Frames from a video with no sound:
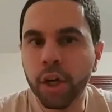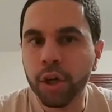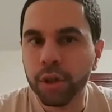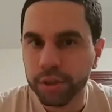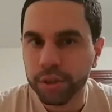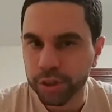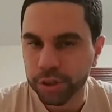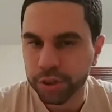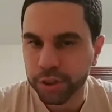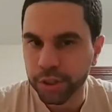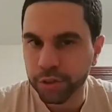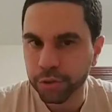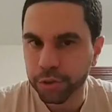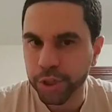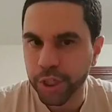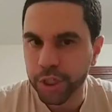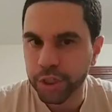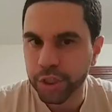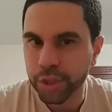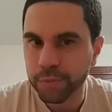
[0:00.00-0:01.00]
just either
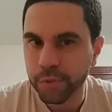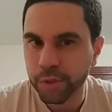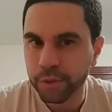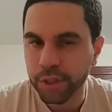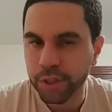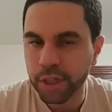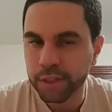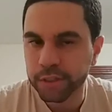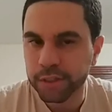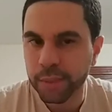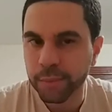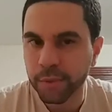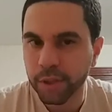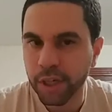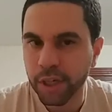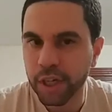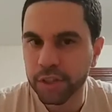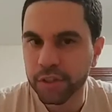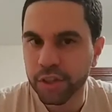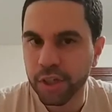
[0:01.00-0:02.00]
change up their type of
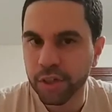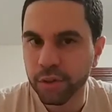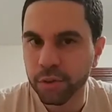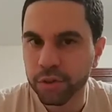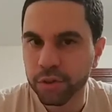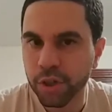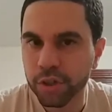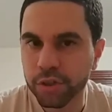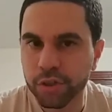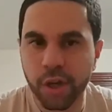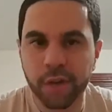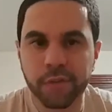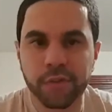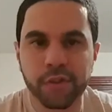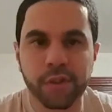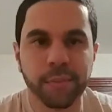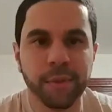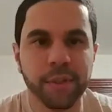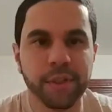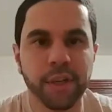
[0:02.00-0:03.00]
content or just offer
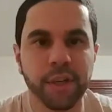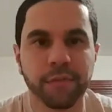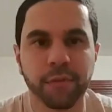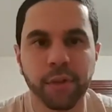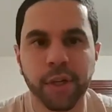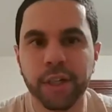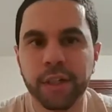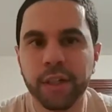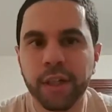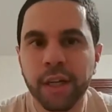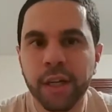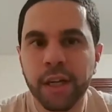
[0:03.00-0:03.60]
something different.